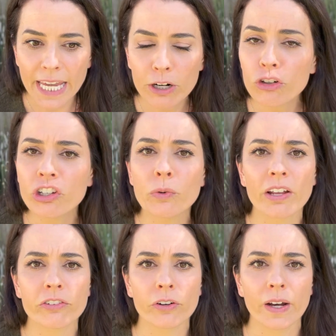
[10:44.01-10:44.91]
energy
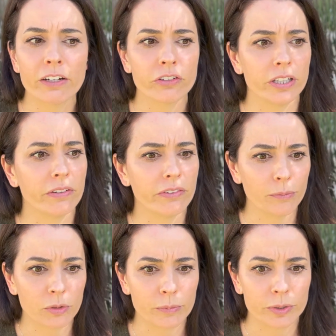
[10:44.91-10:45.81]
restoration,
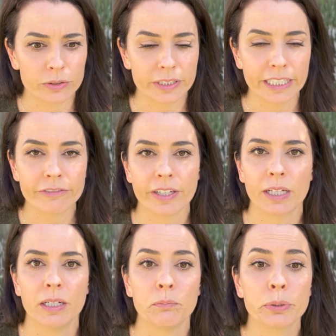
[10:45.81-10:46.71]
symptom relief,
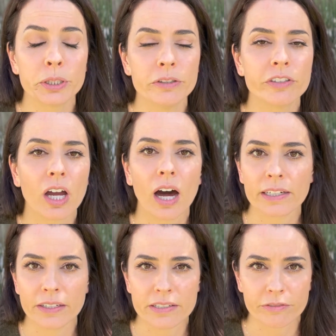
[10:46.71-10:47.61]
and improved
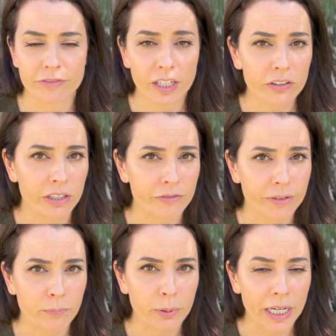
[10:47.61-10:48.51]
cognitive function
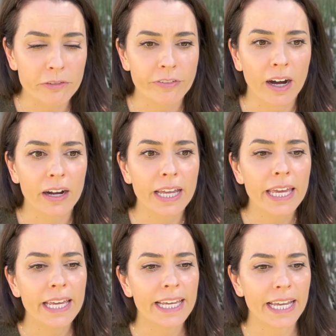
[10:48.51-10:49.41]
from brain fog,
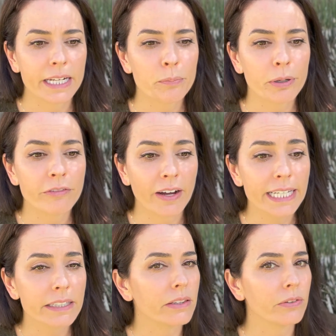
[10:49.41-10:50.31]
and it
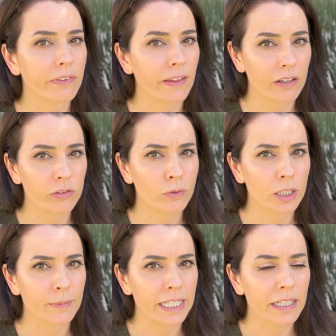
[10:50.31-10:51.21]
provided those things for
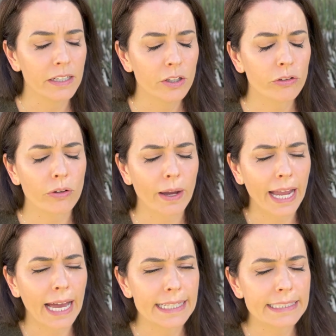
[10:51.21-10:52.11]
me. So I
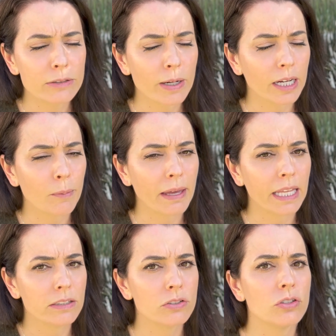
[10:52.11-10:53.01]
highly
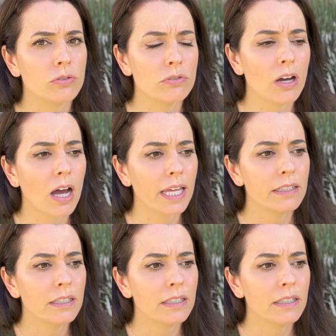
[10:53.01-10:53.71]
recommend, do not